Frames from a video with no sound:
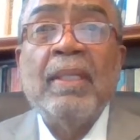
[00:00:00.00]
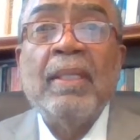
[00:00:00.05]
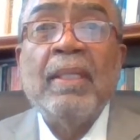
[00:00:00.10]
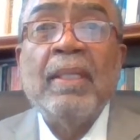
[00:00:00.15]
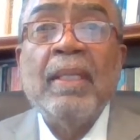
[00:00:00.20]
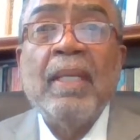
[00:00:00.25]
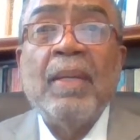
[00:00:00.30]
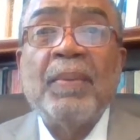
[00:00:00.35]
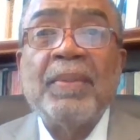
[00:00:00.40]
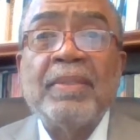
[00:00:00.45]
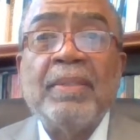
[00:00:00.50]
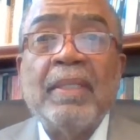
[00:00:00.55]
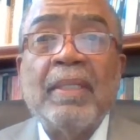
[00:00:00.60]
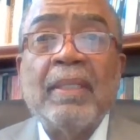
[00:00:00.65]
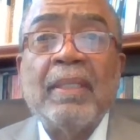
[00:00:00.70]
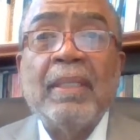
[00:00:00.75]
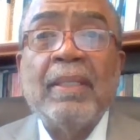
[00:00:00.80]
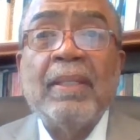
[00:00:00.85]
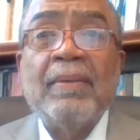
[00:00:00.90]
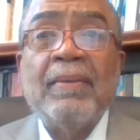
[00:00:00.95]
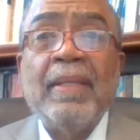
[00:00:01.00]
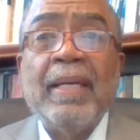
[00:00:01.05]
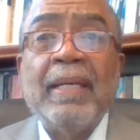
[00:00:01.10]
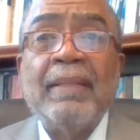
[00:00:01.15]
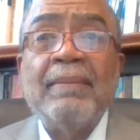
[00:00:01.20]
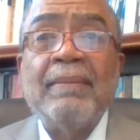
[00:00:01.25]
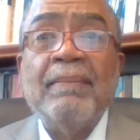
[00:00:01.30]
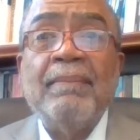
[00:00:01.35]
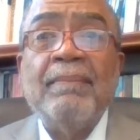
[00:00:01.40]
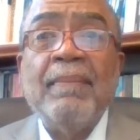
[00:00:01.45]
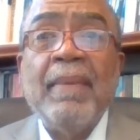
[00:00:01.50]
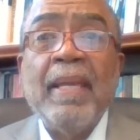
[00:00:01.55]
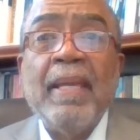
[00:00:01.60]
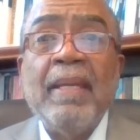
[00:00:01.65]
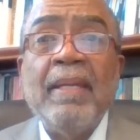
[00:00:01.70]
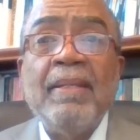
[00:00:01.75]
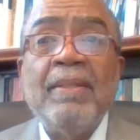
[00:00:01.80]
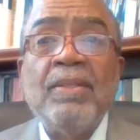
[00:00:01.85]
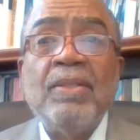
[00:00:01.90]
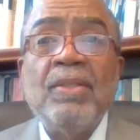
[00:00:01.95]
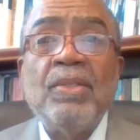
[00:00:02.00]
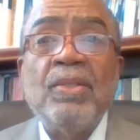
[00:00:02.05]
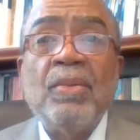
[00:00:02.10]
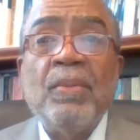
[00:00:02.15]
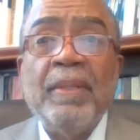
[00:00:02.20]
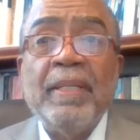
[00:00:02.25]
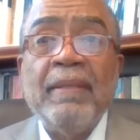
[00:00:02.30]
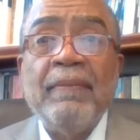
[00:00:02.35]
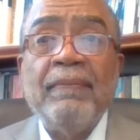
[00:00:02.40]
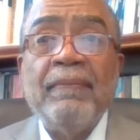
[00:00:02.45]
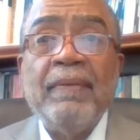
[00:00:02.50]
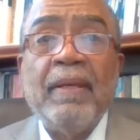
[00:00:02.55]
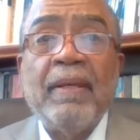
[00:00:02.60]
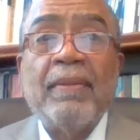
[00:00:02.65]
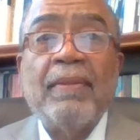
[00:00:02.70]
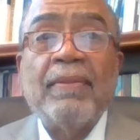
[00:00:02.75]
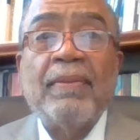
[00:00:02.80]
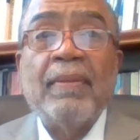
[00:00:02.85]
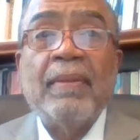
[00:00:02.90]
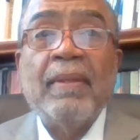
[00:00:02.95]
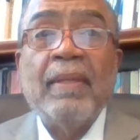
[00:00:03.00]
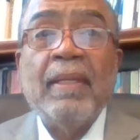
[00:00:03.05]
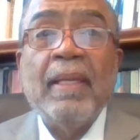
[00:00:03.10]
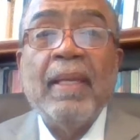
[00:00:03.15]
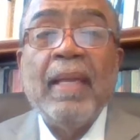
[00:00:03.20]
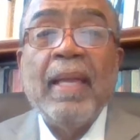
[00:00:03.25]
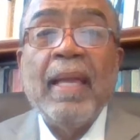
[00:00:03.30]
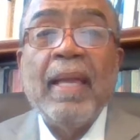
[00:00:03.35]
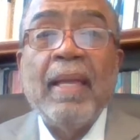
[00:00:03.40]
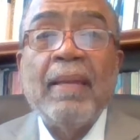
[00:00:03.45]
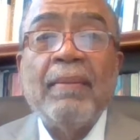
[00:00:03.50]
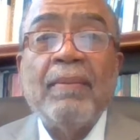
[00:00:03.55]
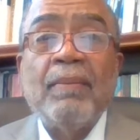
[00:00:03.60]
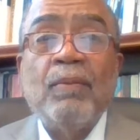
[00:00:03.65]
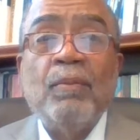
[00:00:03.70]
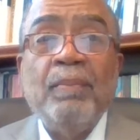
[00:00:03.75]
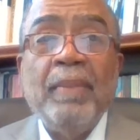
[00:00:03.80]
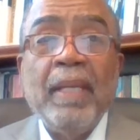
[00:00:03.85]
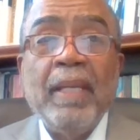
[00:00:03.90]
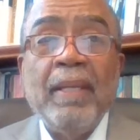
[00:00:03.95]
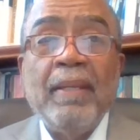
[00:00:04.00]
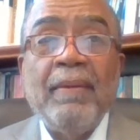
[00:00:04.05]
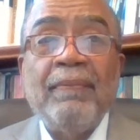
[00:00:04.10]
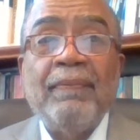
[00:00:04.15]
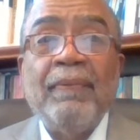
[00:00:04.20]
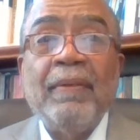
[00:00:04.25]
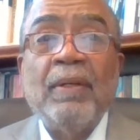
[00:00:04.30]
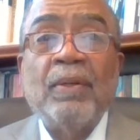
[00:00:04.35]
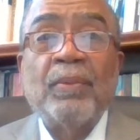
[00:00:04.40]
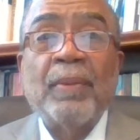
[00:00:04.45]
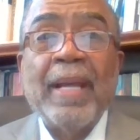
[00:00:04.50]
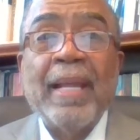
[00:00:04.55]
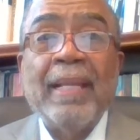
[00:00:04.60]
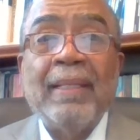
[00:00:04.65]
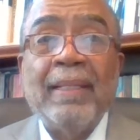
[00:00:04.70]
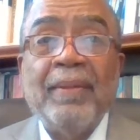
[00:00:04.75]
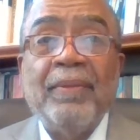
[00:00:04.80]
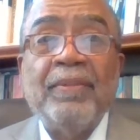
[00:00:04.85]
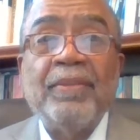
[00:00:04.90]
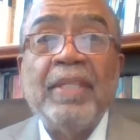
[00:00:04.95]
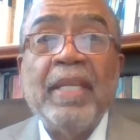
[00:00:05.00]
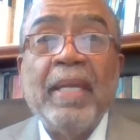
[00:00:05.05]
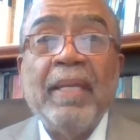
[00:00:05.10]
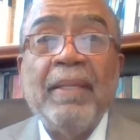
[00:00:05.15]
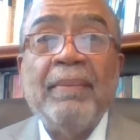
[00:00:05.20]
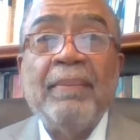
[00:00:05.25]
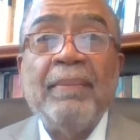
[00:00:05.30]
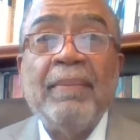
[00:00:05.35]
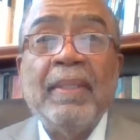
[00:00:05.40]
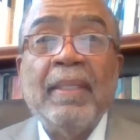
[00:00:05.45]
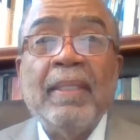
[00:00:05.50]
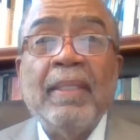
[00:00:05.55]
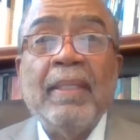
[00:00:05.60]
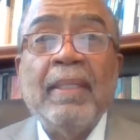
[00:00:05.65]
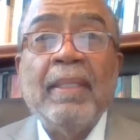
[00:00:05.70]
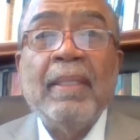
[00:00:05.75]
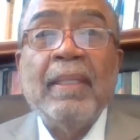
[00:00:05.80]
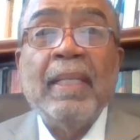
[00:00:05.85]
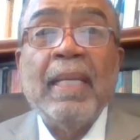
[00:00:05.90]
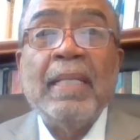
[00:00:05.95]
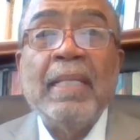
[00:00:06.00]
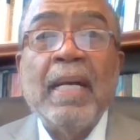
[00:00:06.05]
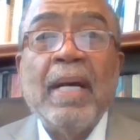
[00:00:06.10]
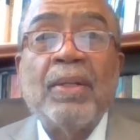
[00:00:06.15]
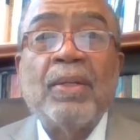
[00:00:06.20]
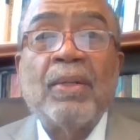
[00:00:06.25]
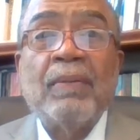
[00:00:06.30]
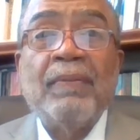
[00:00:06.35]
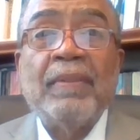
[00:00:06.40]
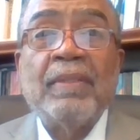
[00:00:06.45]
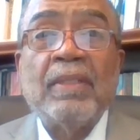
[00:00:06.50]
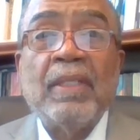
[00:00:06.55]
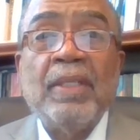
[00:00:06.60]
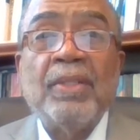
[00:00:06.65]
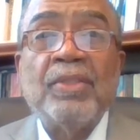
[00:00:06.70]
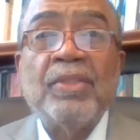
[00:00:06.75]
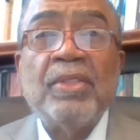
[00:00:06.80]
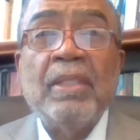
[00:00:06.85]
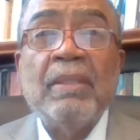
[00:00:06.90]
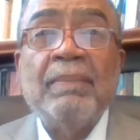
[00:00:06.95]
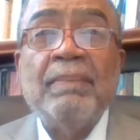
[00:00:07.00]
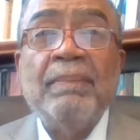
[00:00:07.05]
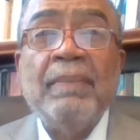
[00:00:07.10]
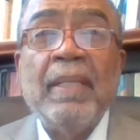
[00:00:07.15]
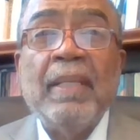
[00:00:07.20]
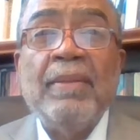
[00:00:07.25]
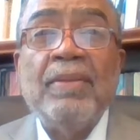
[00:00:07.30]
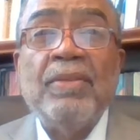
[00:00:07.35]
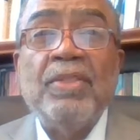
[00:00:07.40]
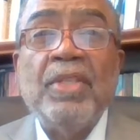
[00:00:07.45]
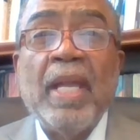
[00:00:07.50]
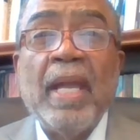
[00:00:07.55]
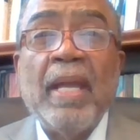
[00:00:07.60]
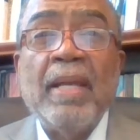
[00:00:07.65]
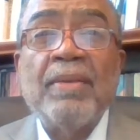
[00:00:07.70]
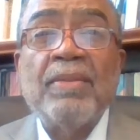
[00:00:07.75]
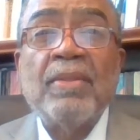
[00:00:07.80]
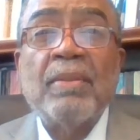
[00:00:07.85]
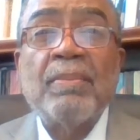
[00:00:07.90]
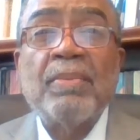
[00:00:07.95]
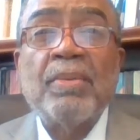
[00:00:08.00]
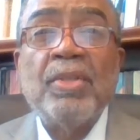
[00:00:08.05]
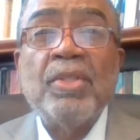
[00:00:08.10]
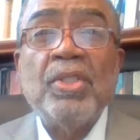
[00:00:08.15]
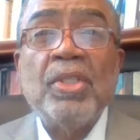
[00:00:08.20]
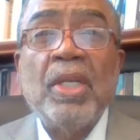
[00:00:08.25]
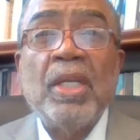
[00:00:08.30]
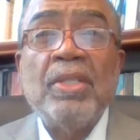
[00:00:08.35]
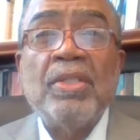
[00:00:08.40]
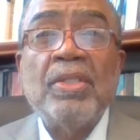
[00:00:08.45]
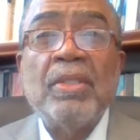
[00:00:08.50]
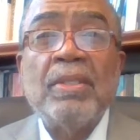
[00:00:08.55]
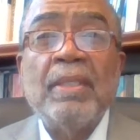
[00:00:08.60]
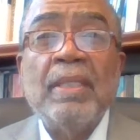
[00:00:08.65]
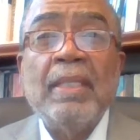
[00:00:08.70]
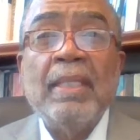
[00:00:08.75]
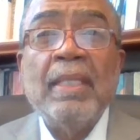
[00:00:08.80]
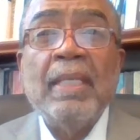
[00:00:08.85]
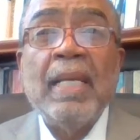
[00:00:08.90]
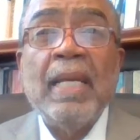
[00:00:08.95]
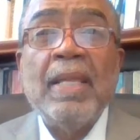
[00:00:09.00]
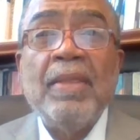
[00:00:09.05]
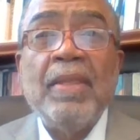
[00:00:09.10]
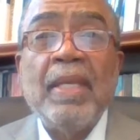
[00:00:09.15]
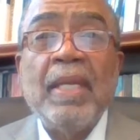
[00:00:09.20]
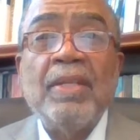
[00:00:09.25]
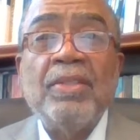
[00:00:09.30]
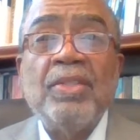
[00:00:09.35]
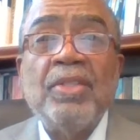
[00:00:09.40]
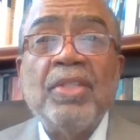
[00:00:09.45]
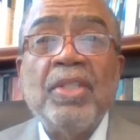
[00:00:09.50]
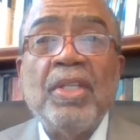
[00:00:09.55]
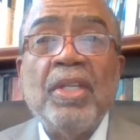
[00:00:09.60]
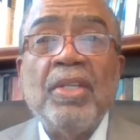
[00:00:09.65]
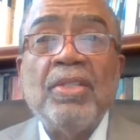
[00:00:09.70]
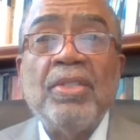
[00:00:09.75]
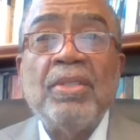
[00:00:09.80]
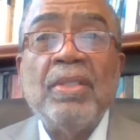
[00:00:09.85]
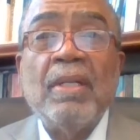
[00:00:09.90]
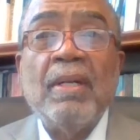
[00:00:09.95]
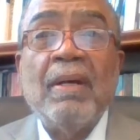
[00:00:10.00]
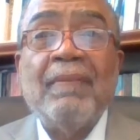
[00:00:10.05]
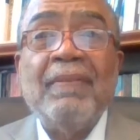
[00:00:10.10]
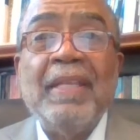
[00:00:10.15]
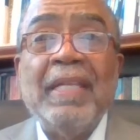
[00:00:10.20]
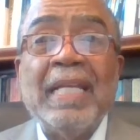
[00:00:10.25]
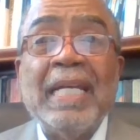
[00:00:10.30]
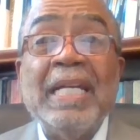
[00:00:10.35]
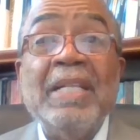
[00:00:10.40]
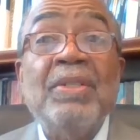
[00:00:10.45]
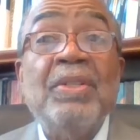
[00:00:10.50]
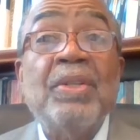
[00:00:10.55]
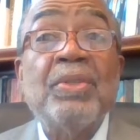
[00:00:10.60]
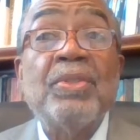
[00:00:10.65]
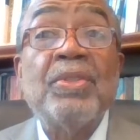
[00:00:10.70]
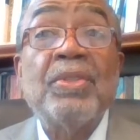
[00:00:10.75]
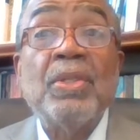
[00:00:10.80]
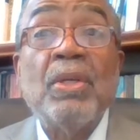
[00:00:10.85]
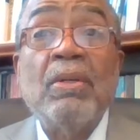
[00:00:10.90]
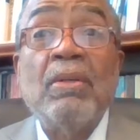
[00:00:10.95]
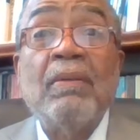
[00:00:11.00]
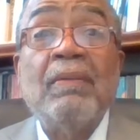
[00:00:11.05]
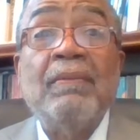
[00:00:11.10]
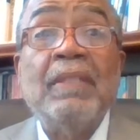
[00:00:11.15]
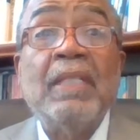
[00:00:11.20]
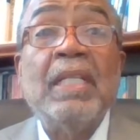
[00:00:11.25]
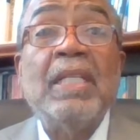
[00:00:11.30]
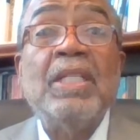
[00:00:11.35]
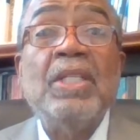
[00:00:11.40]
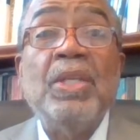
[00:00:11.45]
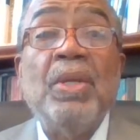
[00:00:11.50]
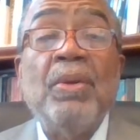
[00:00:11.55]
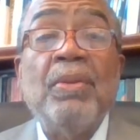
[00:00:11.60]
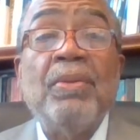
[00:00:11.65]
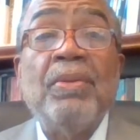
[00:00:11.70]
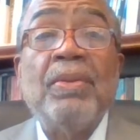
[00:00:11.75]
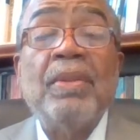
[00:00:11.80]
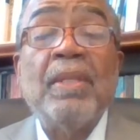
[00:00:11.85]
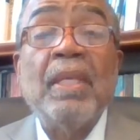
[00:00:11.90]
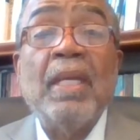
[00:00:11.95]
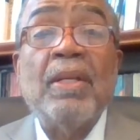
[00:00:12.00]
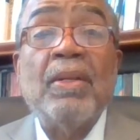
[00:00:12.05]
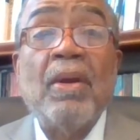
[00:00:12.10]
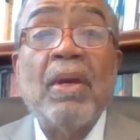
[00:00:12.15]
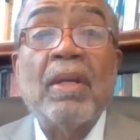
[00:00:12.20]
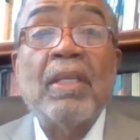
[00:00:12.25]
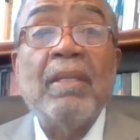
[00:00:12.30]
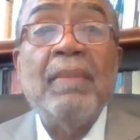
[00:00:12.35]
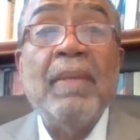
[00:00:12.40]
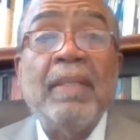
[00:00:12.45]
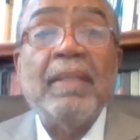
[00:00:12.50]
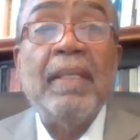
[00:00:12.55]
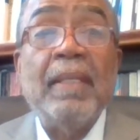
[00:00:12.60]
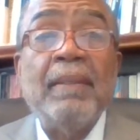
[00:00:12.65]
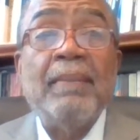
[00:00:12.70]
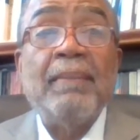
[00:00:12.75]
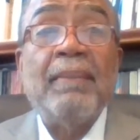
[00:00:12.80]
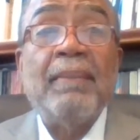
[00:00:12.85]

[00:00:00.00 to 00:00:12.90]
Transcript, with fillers: It was declared that May 25th be Phil Ranelin's Day in honor of his leadership and jazz appreciation and the education of the underserved youth in our community.